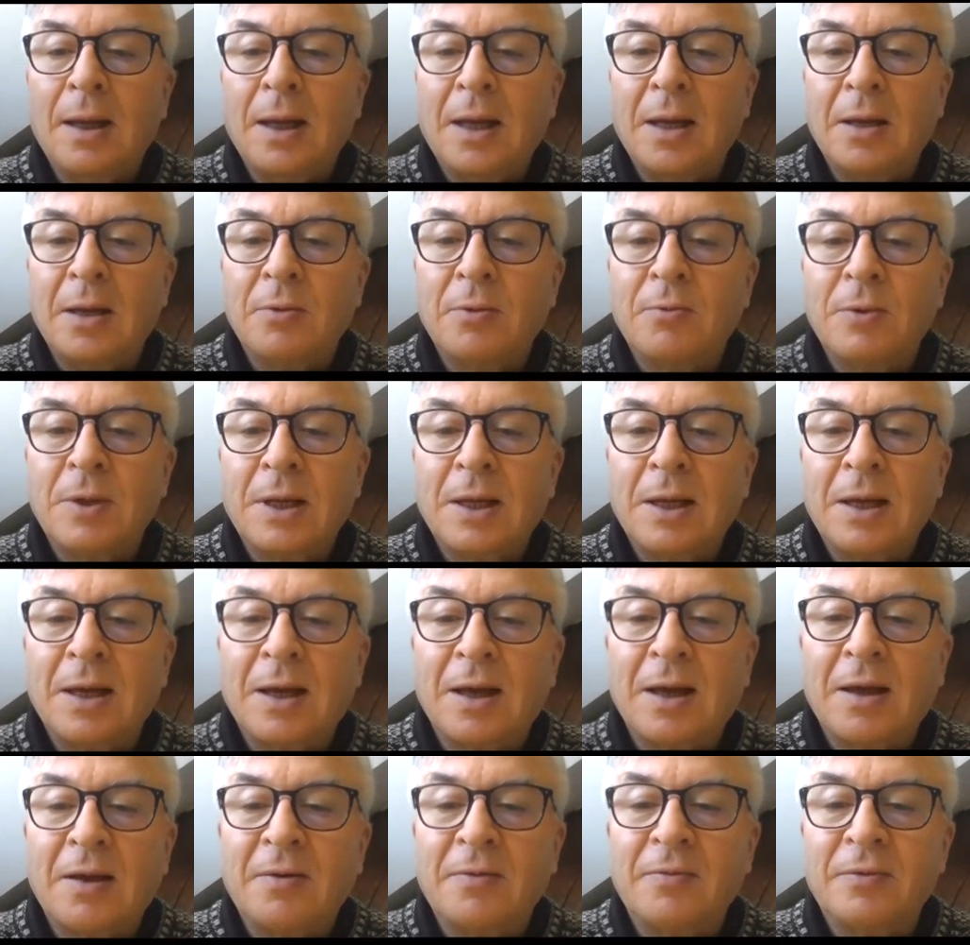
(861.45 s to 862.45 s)
And we
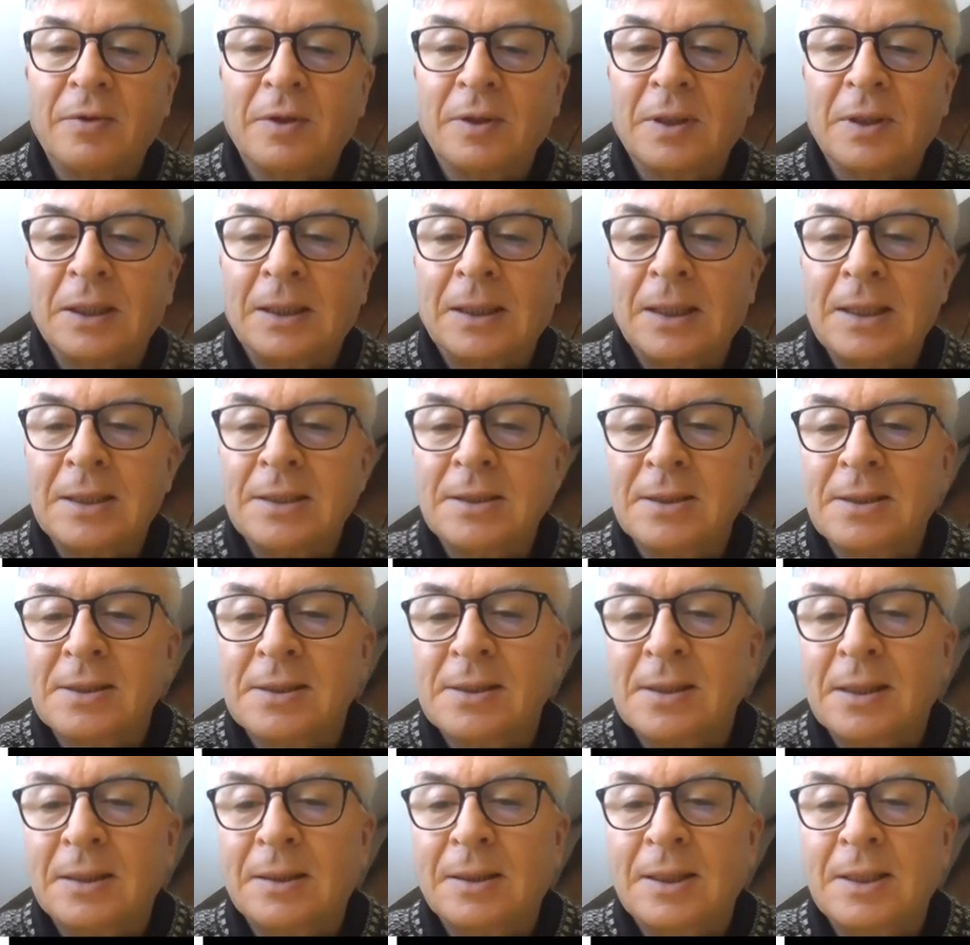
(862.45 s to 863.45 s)
have the test
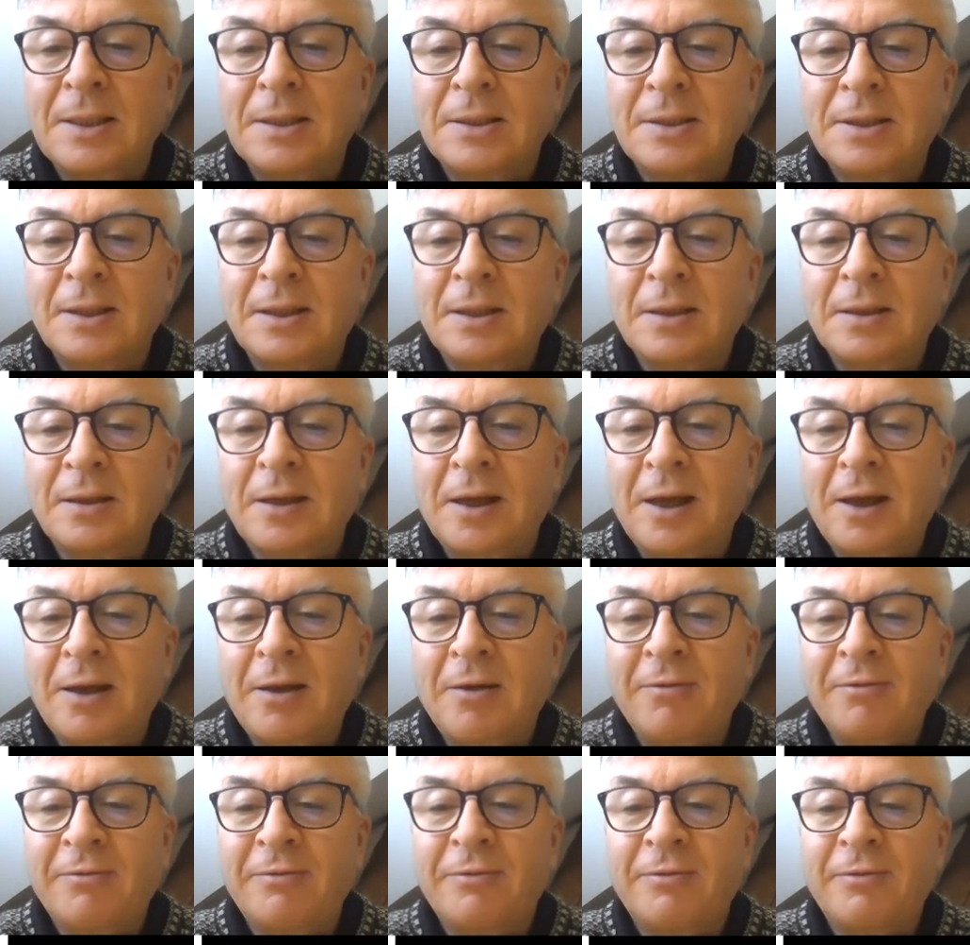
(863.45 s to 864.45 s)
statistic, the
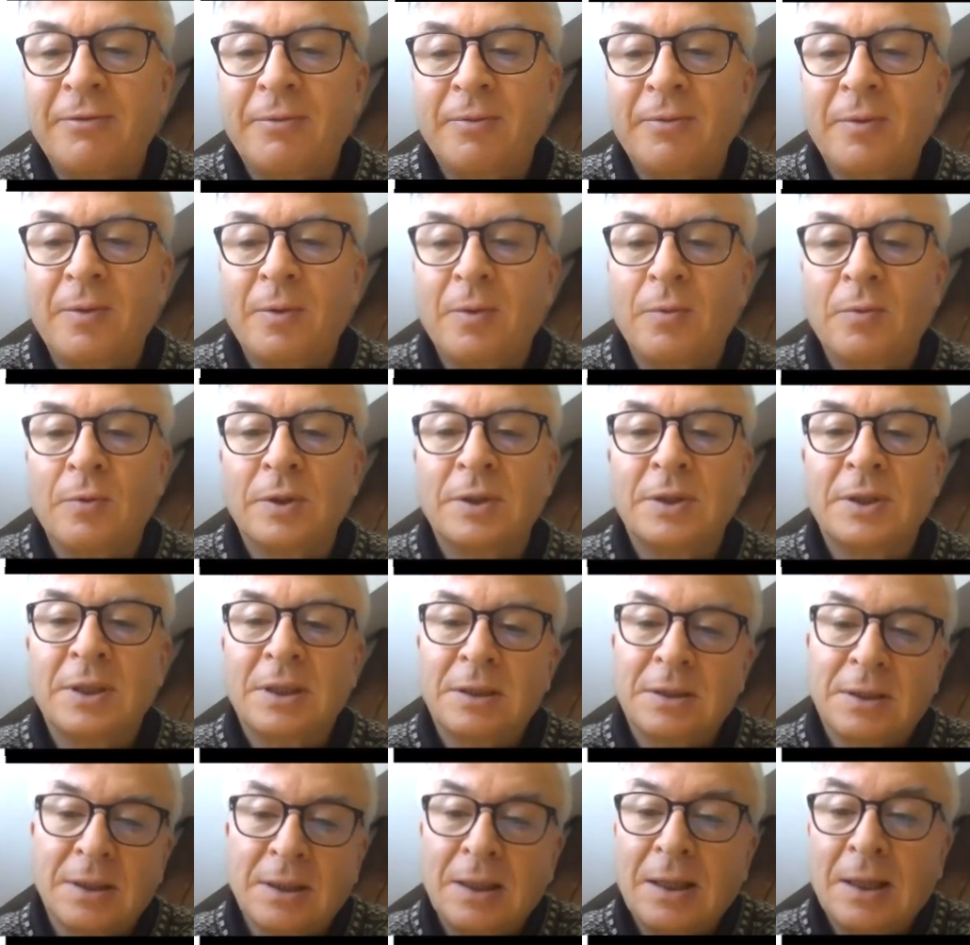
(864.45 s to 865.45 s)
F, which
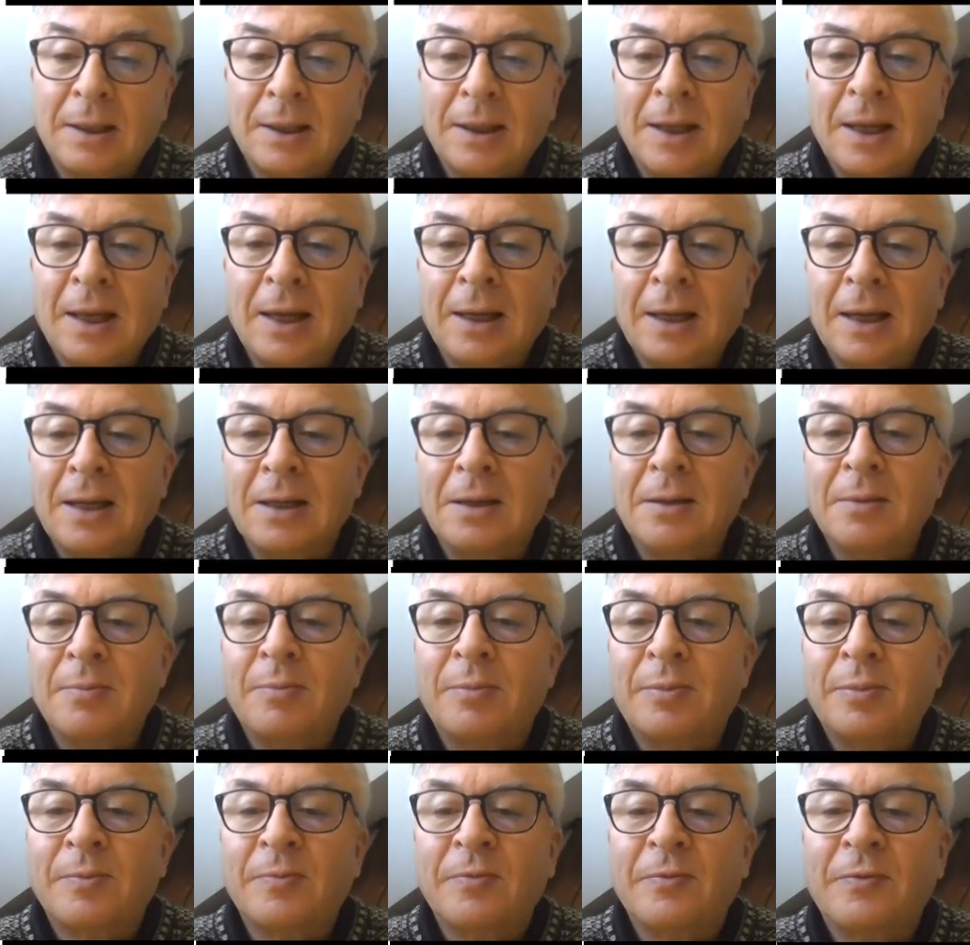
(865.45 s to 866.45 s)
is again
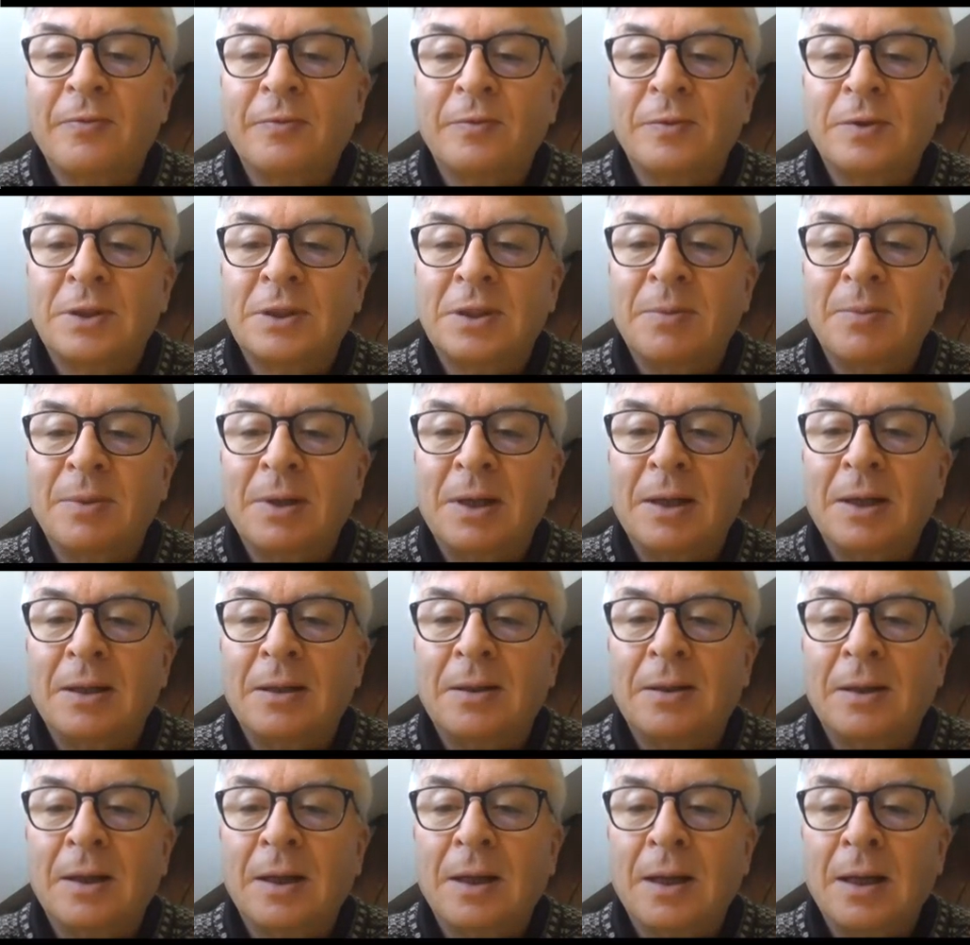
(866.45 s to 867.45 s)

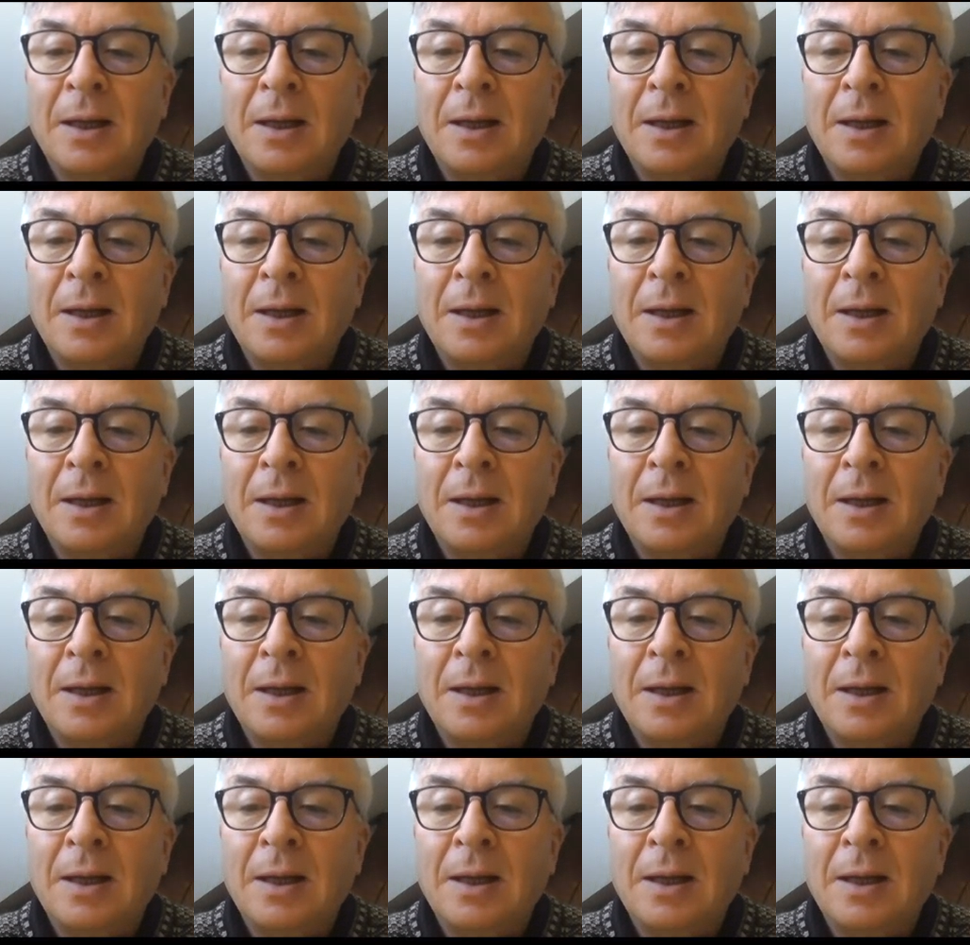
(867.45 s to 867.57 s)
similar